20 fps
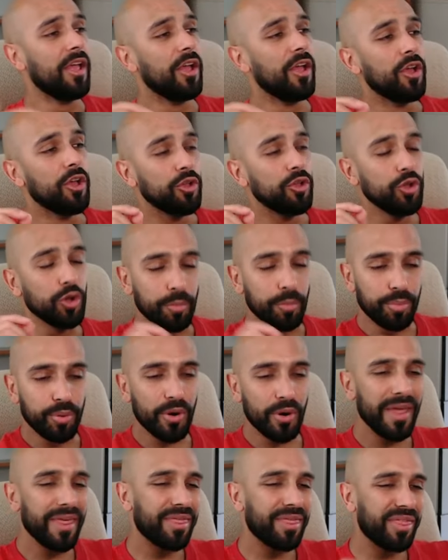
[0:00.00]
Your
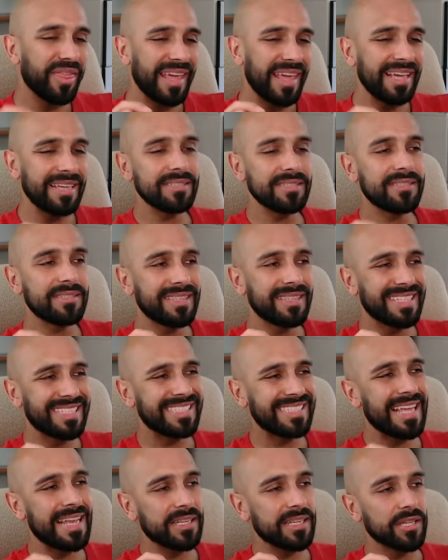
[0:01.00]
breath is the
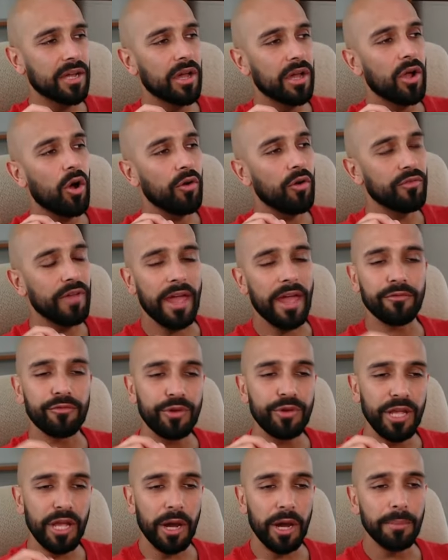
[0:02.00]
center of
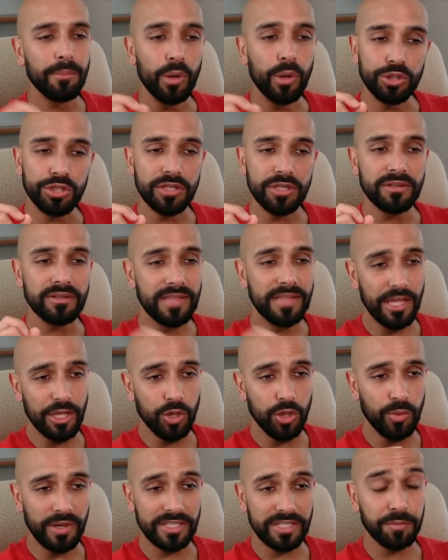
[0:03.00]
every emotion that
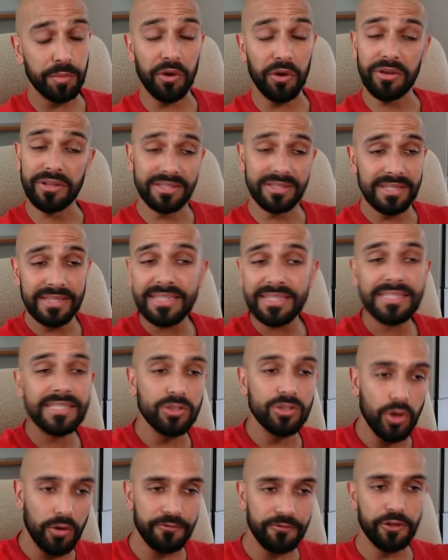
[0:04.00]
you experience. And this is
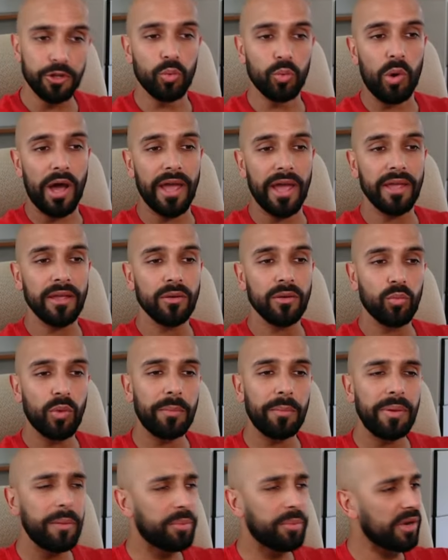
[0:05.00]
often why when
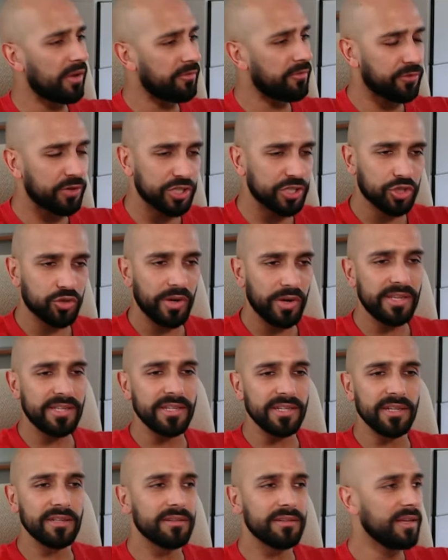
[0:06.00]
people are
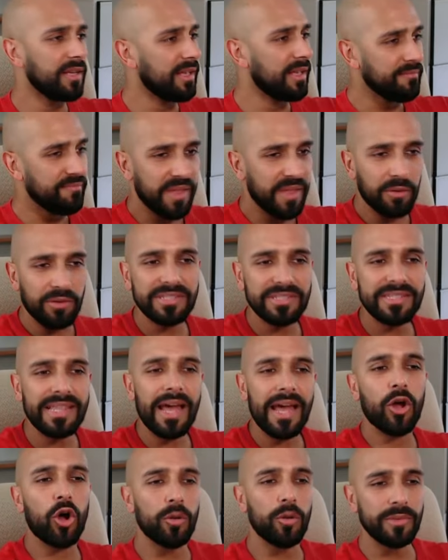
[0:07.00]
frustrated, there is that
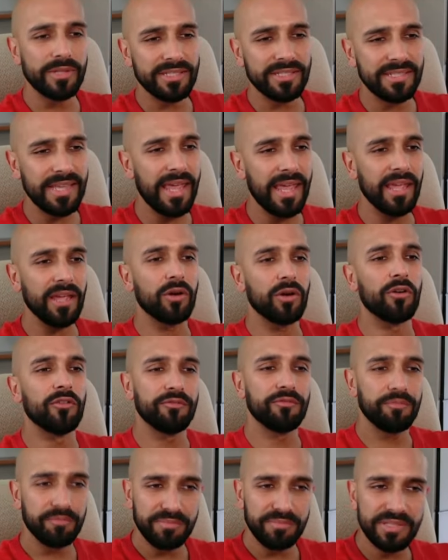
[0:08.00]
common saying of
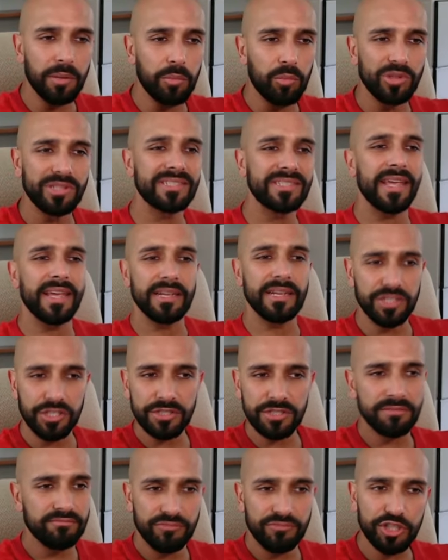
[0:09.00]
someone saying,
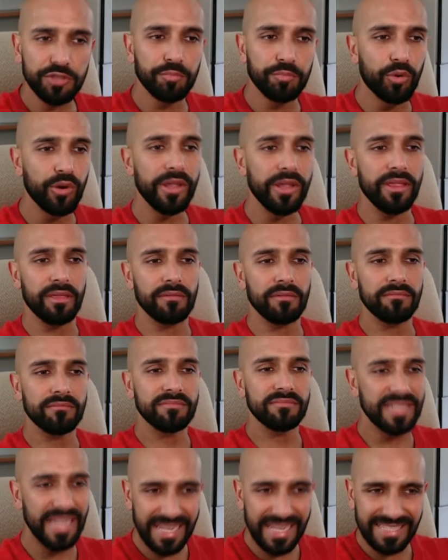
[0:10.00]
just breathe,
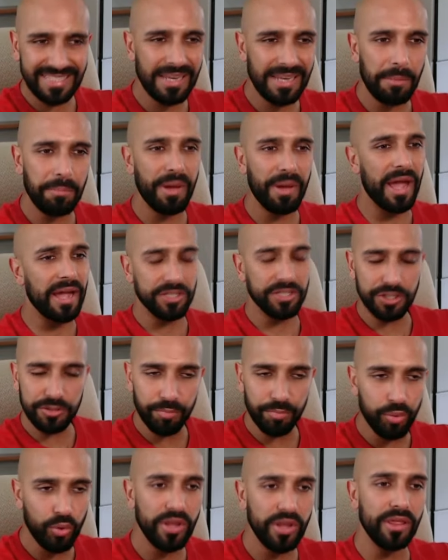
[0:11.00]
take a step back, just
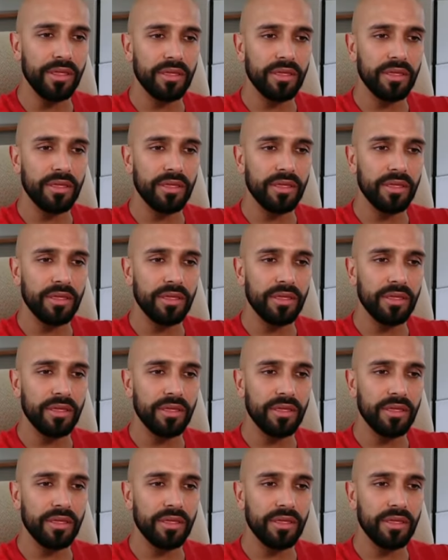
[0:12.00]
breathe.